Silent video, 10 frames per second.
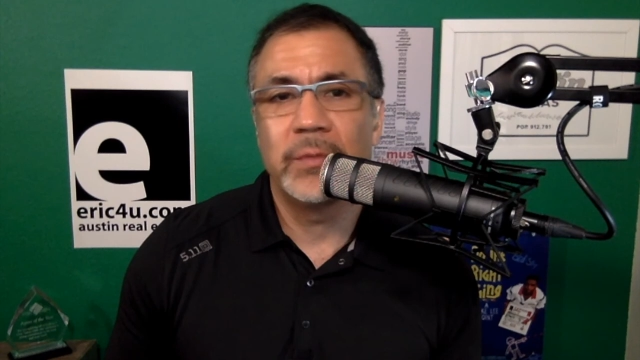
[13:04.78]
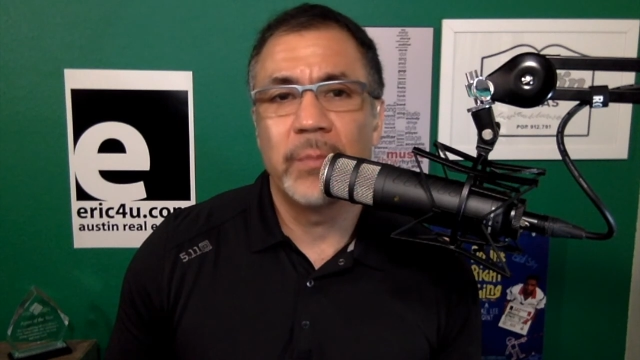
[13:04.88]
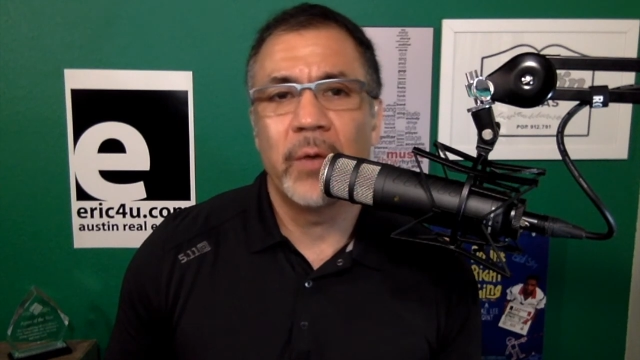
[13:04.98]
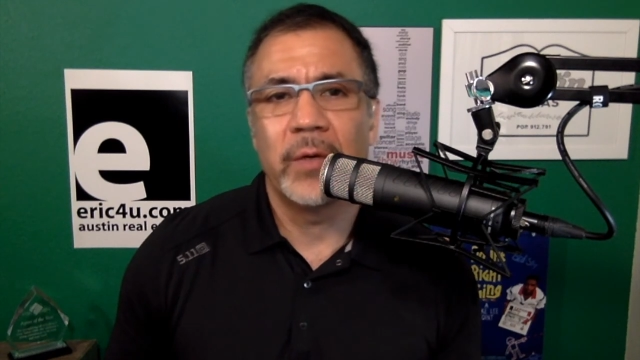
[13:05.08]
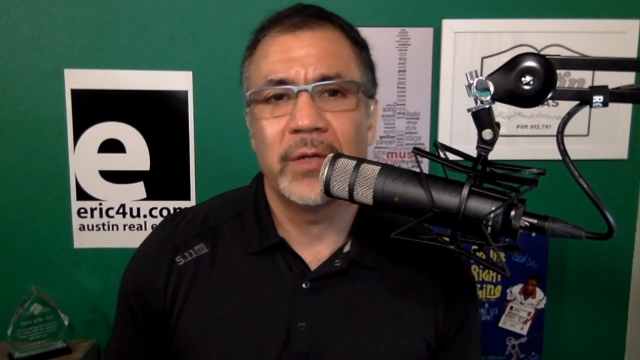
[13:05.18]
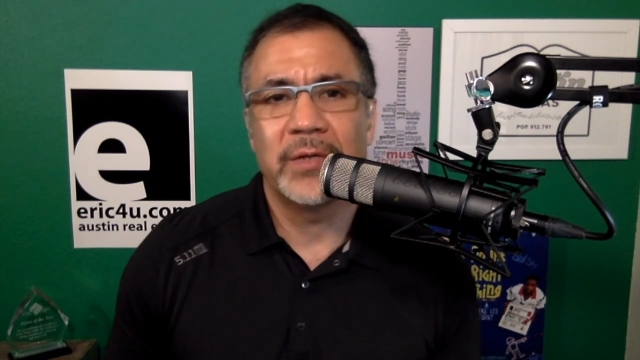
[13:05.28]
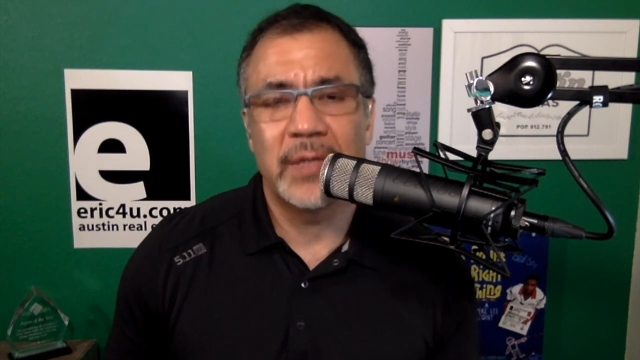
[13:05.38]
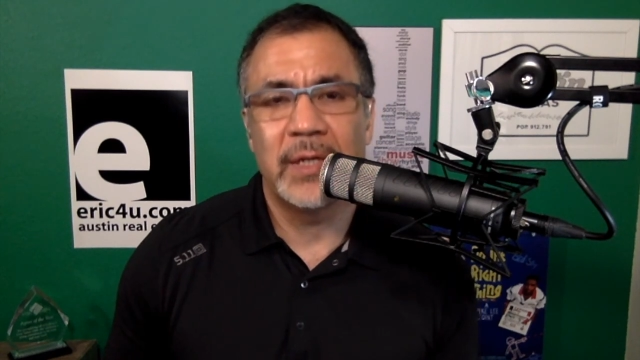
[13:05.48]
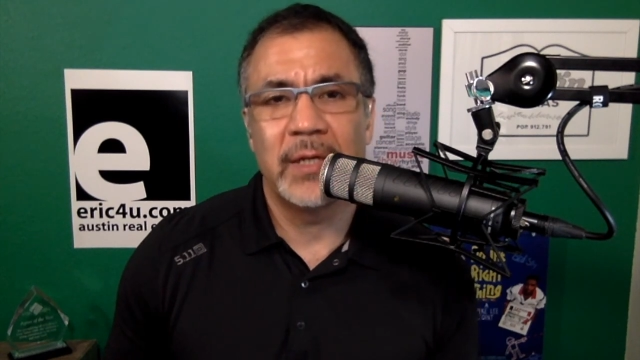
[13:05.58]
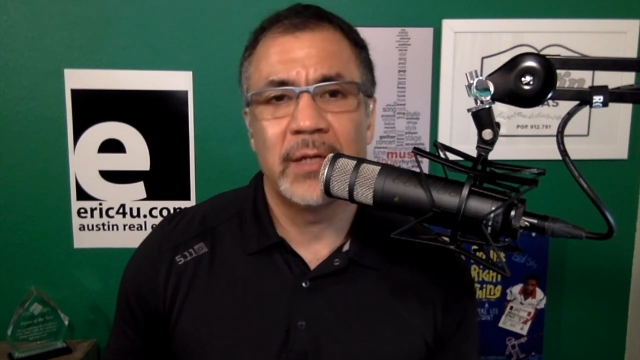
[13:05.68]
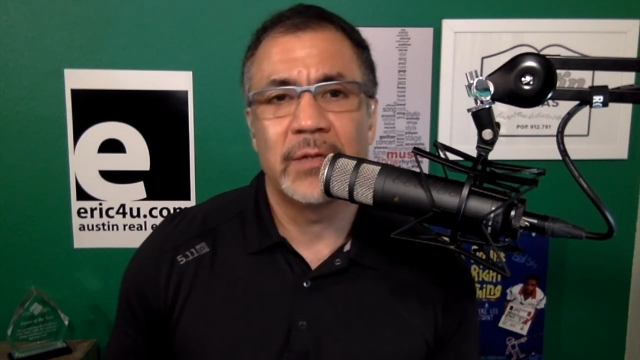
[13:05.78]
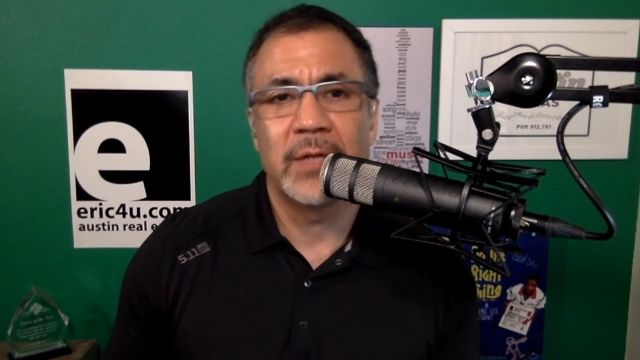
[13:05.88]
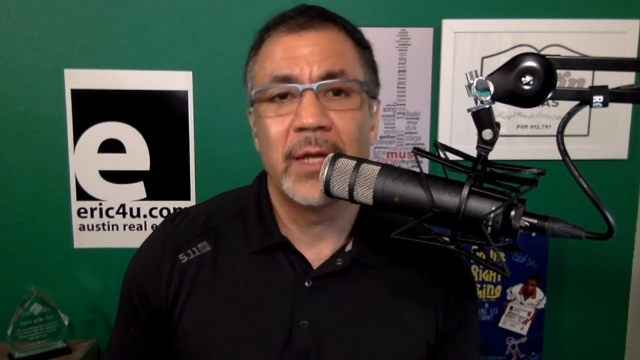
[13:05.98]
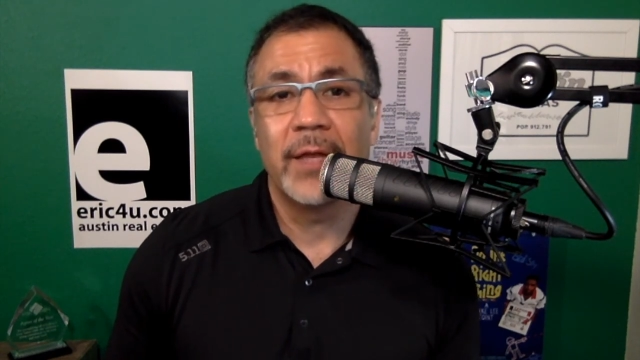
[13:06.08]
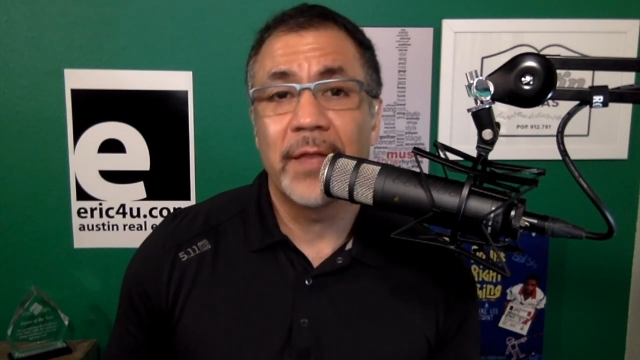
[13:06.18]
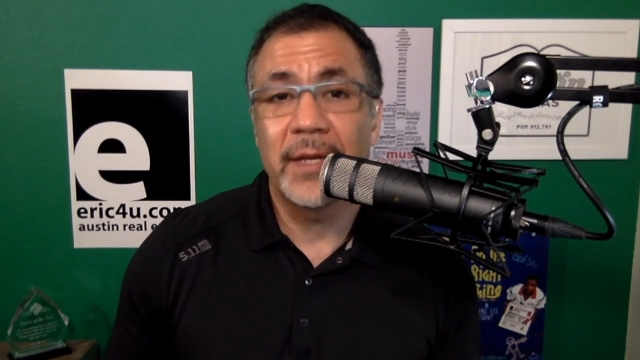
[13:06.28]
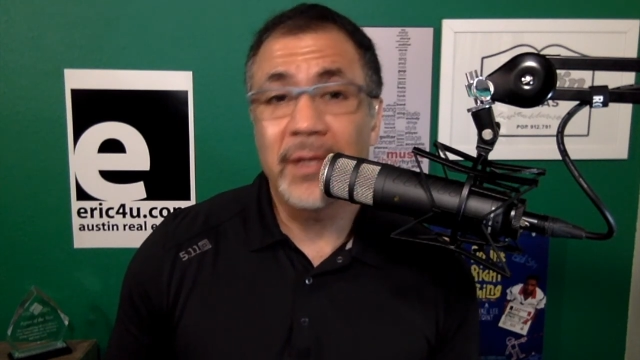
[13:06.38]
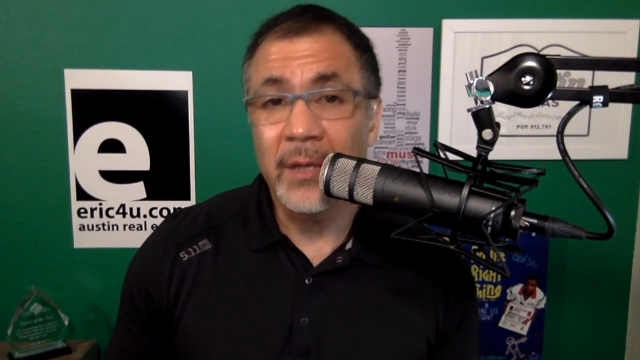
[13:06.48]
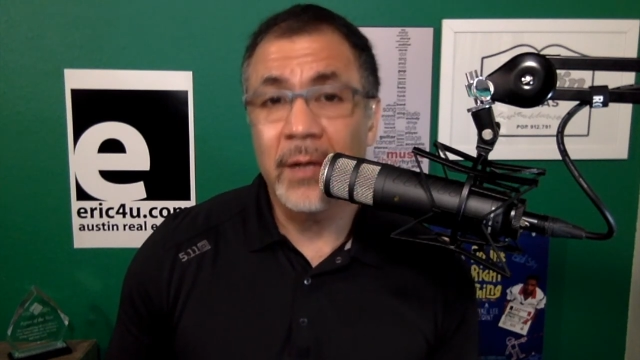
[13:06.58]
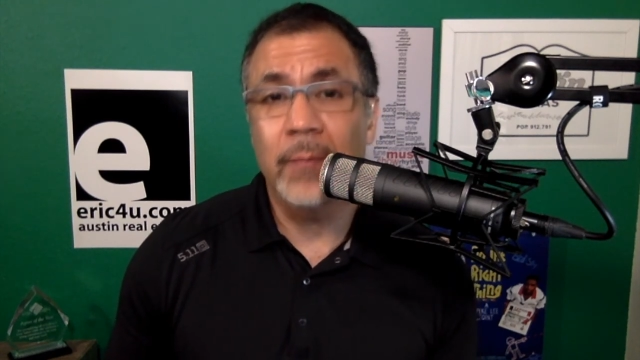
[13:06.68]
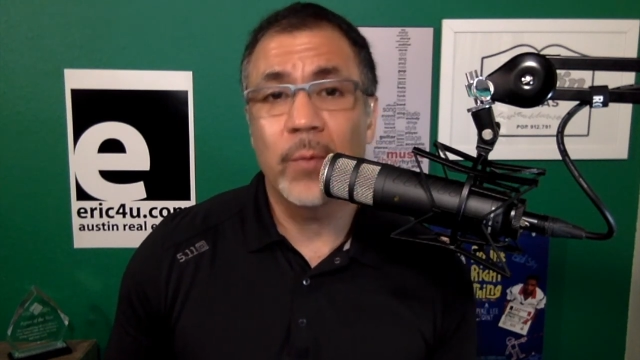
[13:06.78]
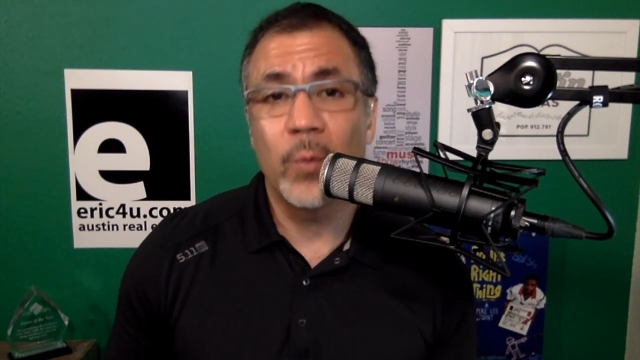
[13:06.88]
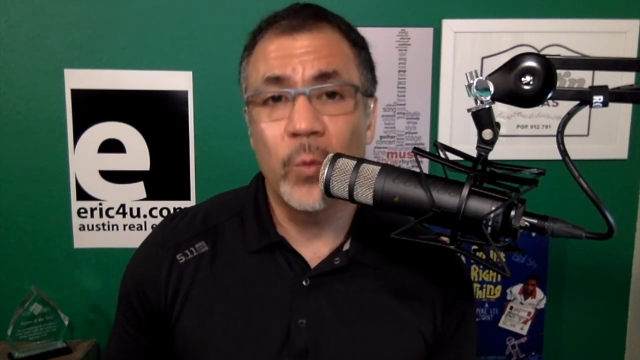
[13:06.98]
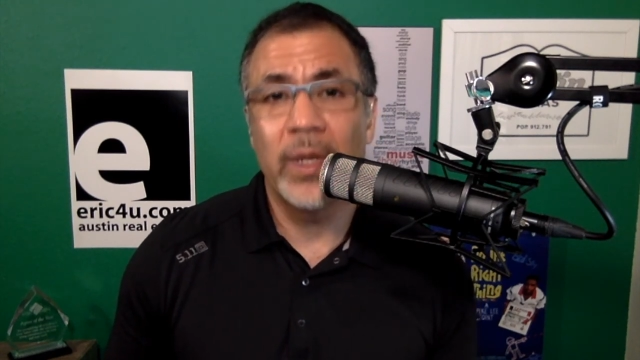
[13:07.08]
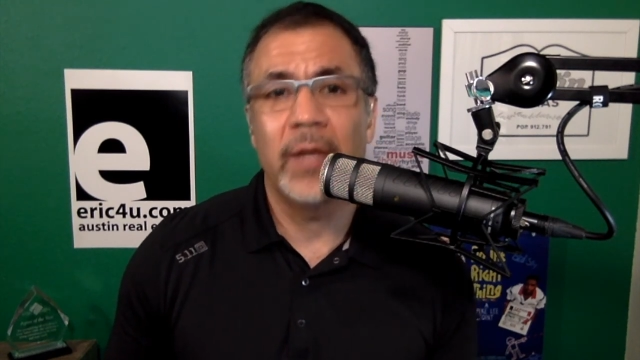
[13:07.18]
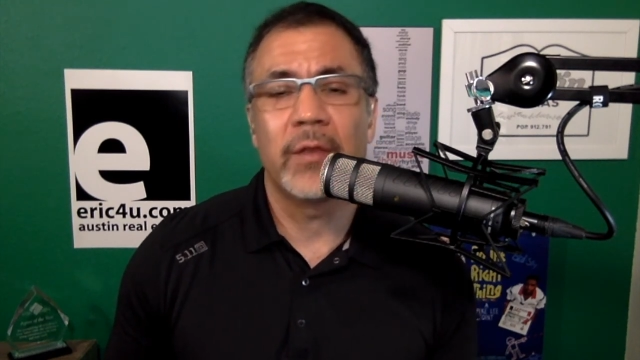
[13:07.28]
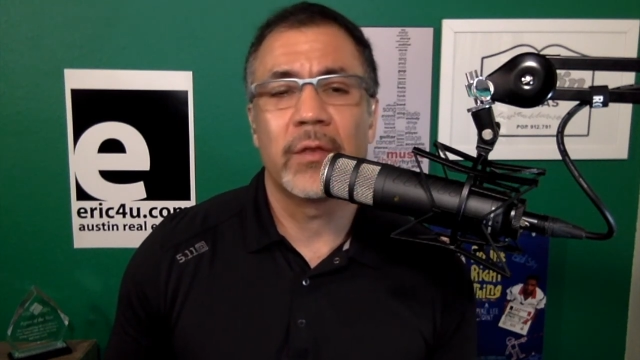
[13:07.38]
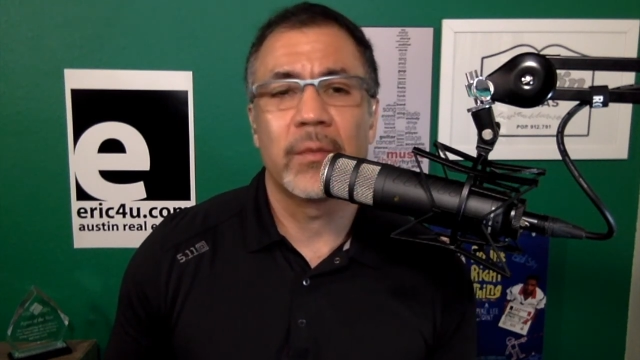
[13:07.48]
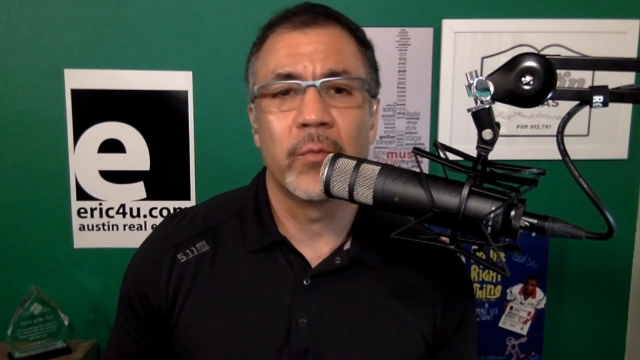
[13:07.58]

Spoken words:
bonus is they come with